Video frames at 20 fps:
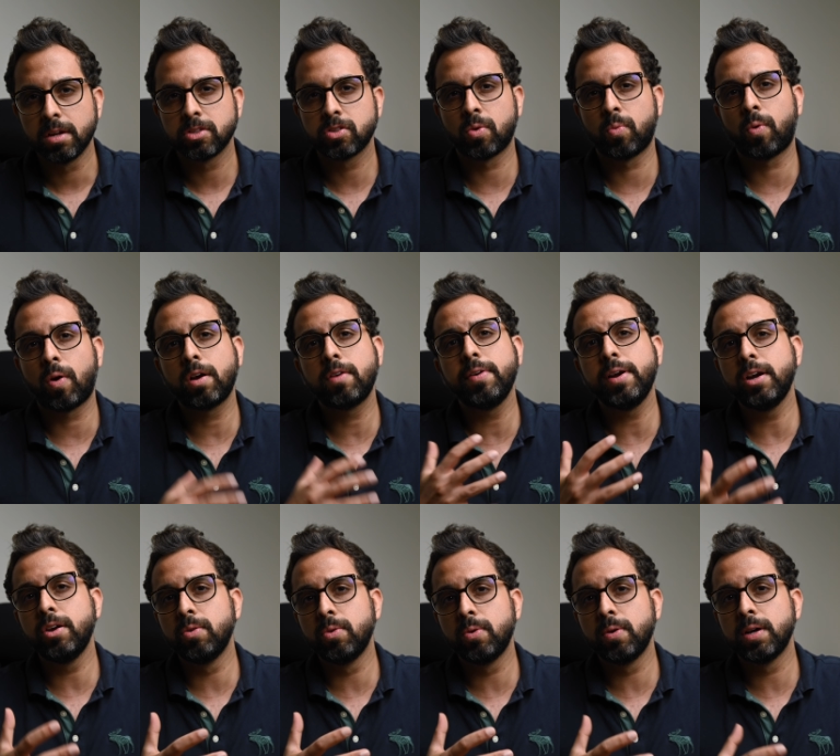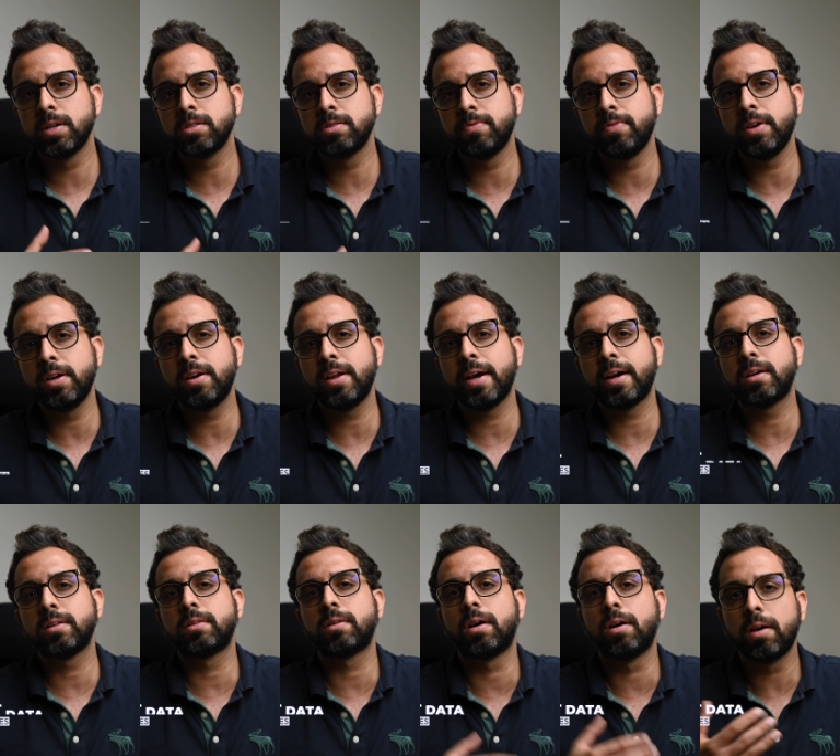So what we do is we take a
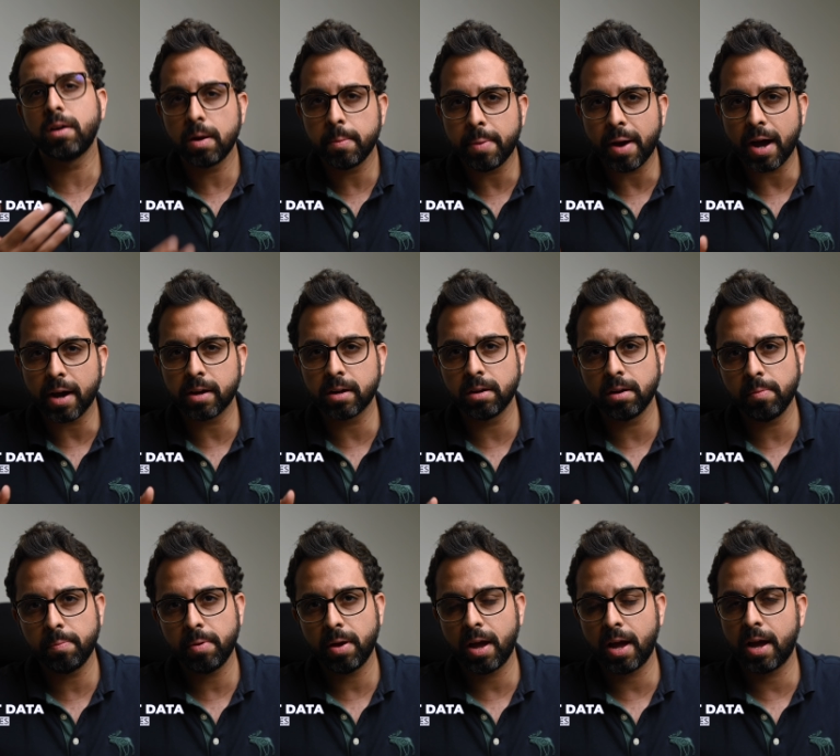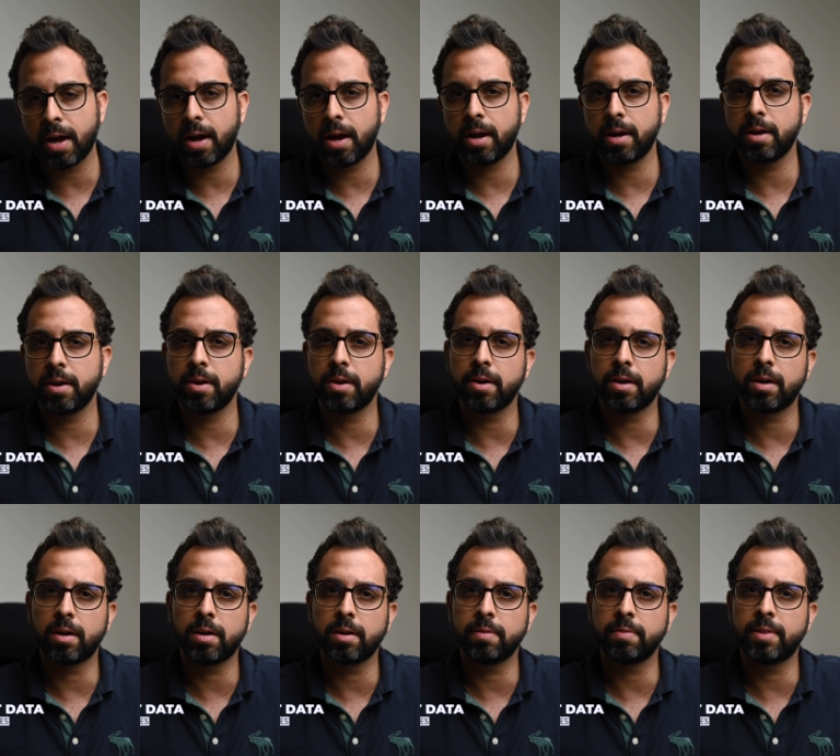third backup, and
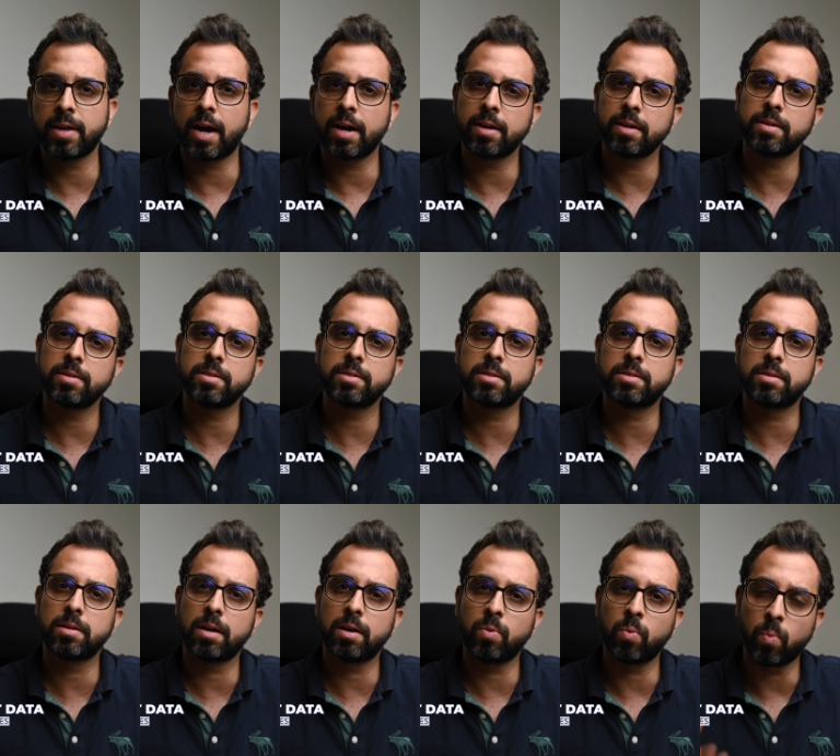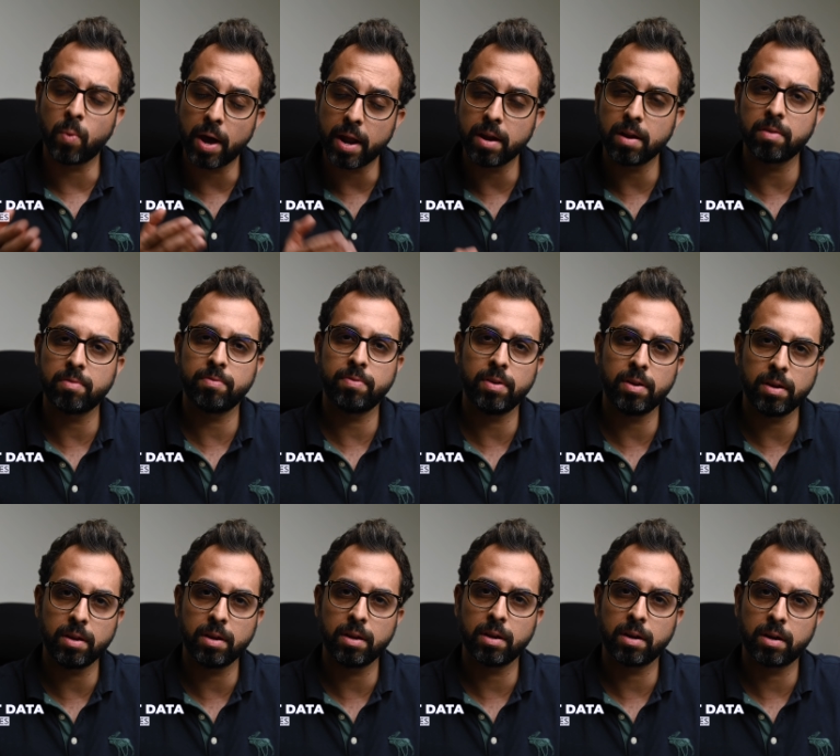that is when
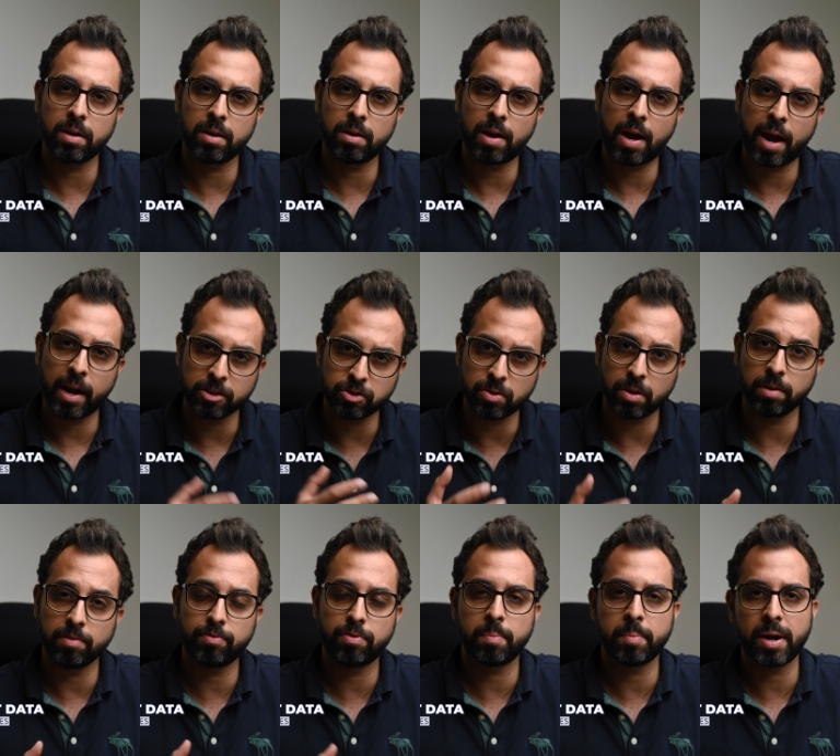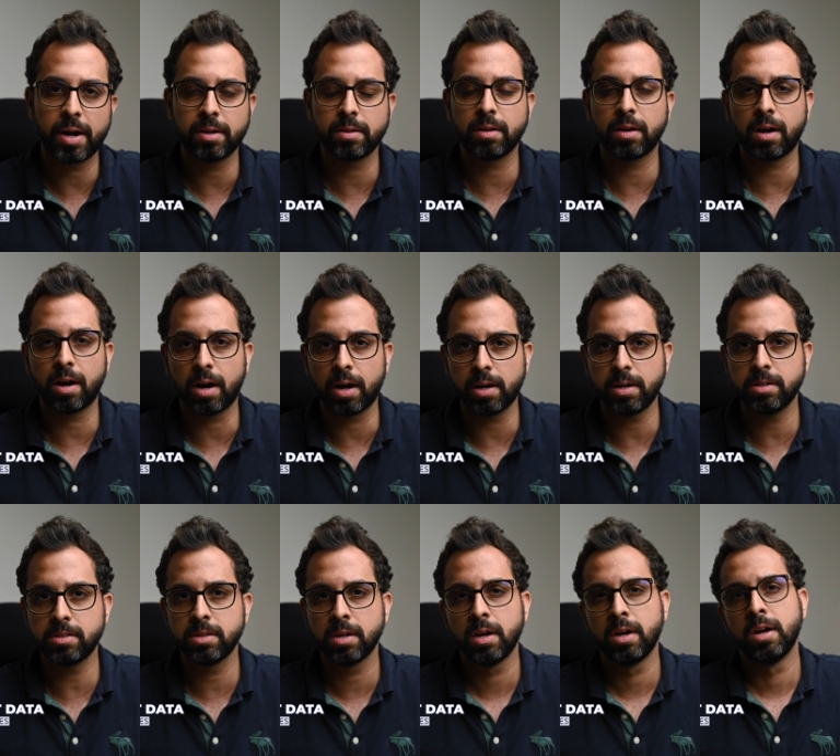we actually format the
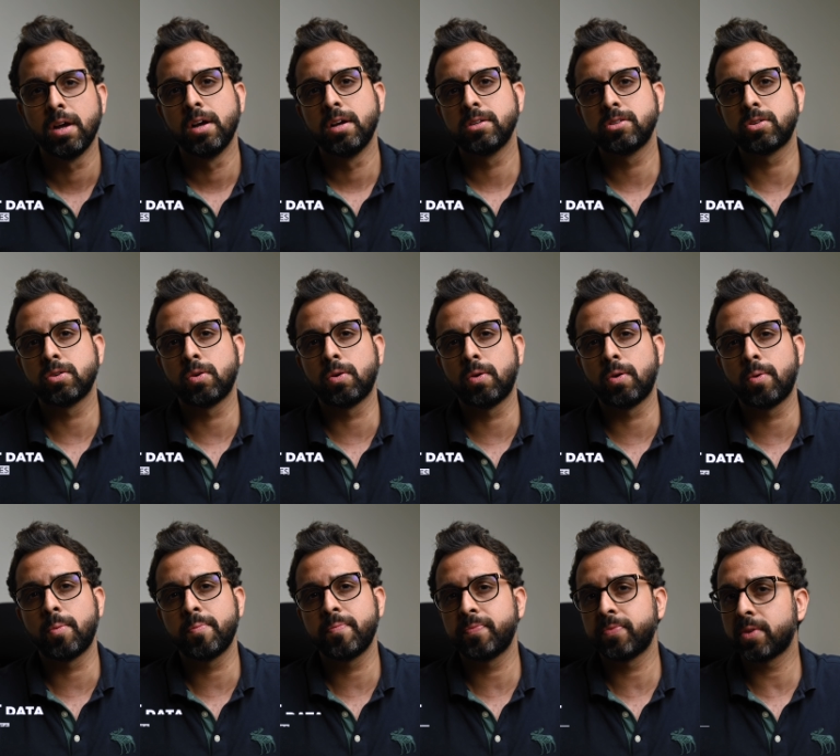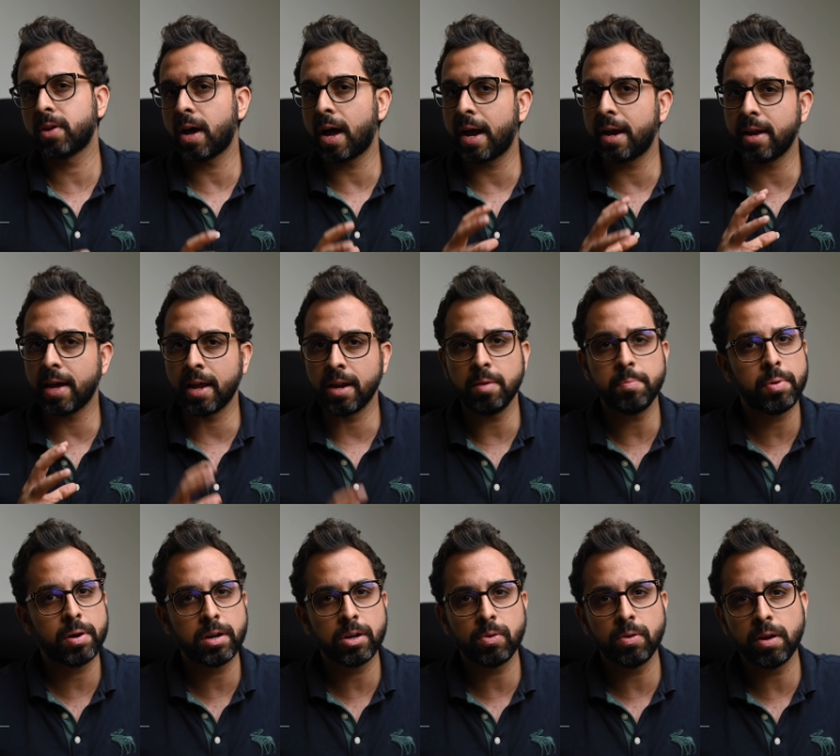cards. So at any
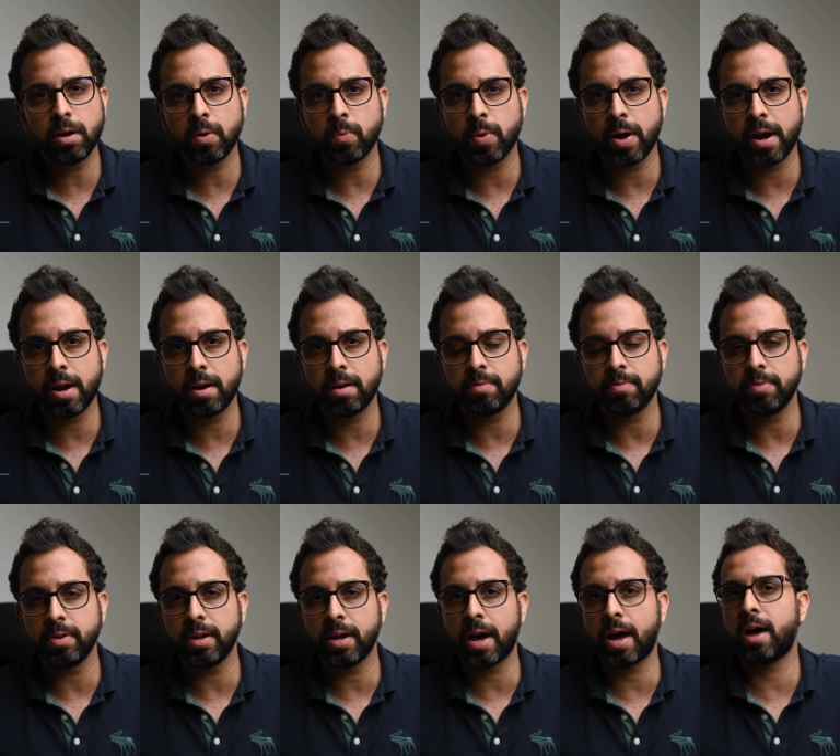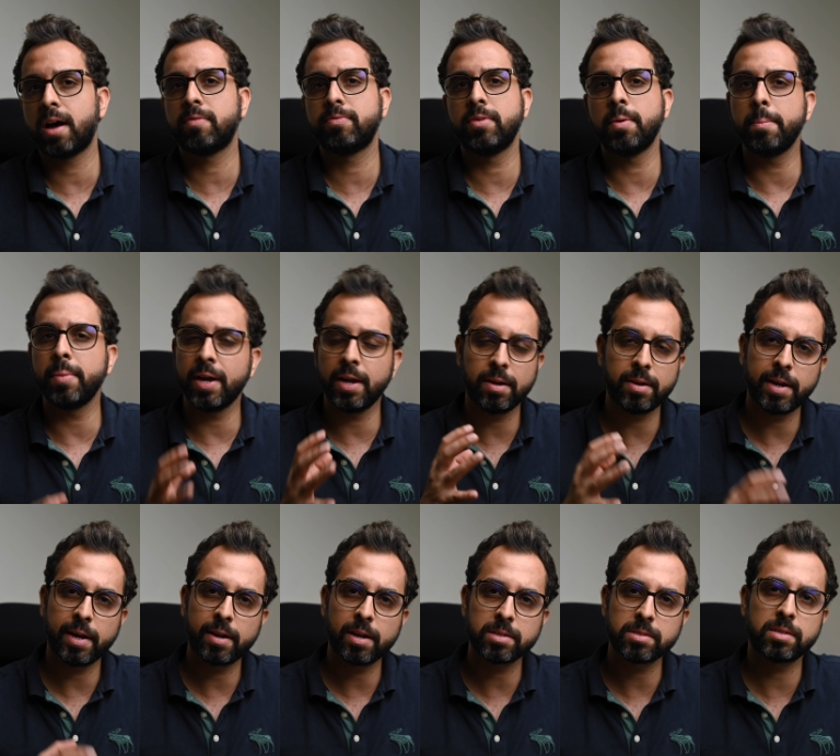particular event, we have the main
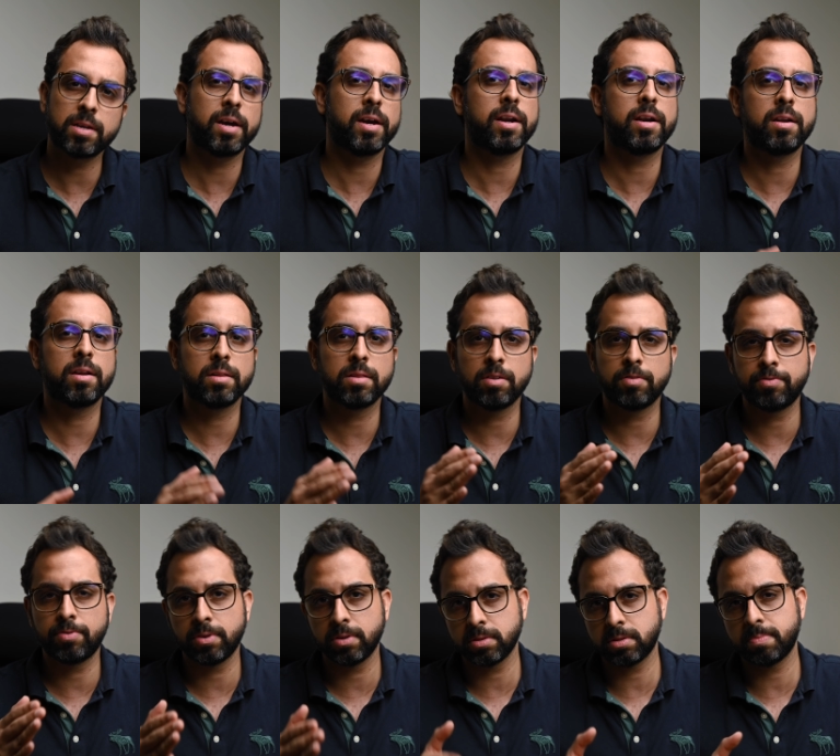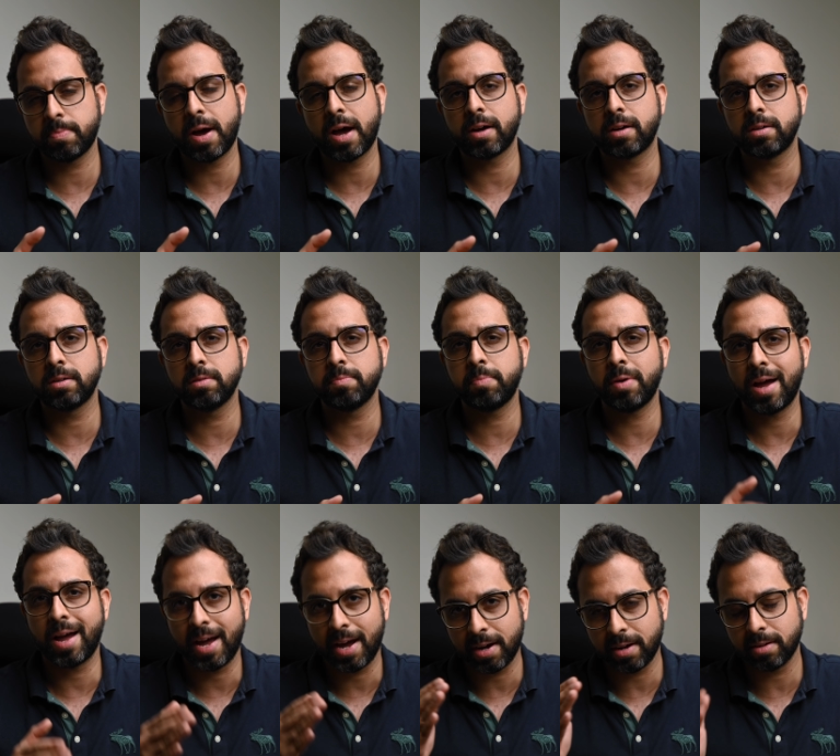data set, the first backup,
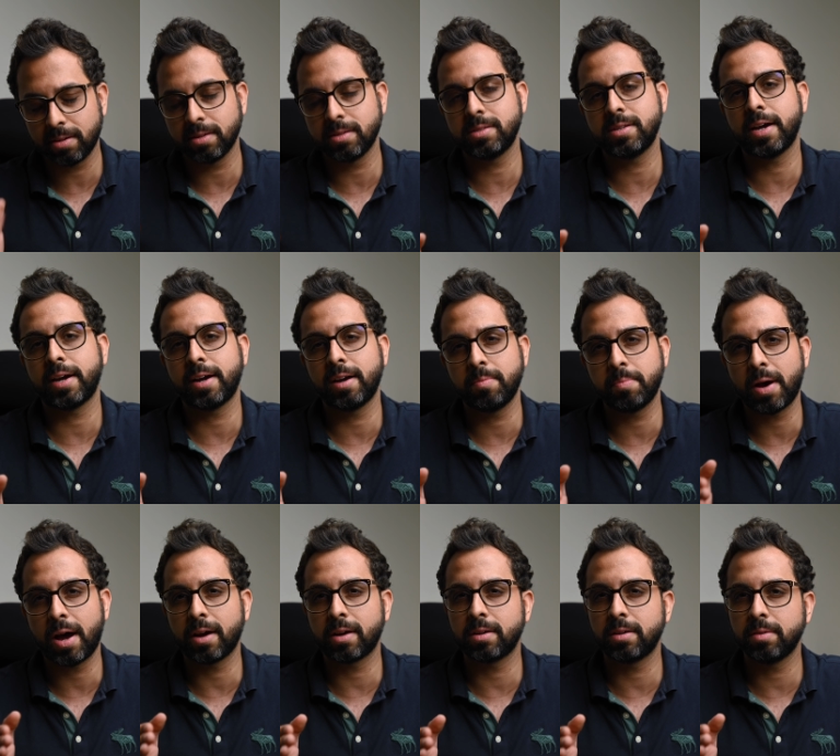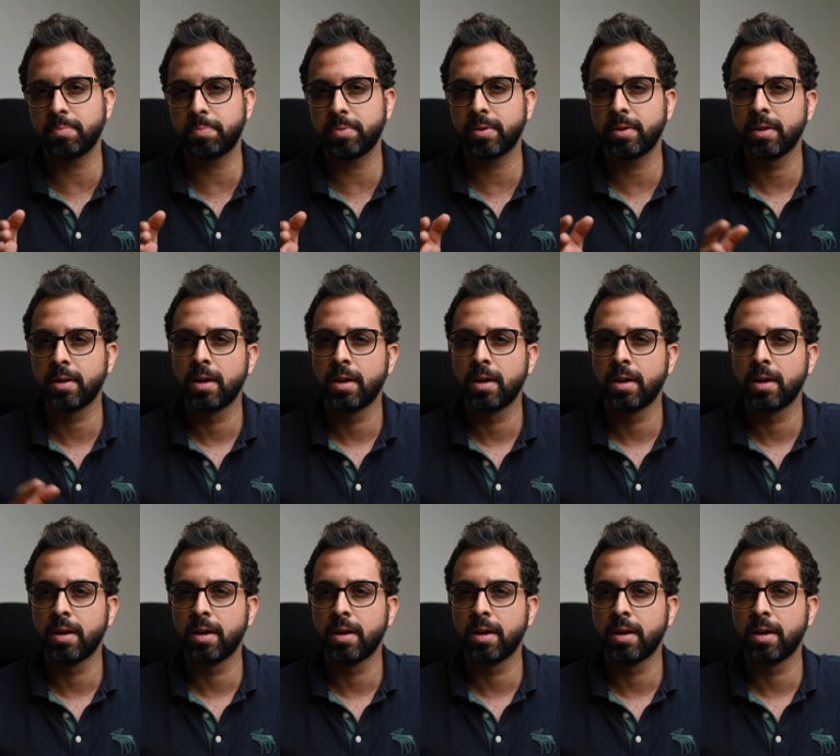and the second backup.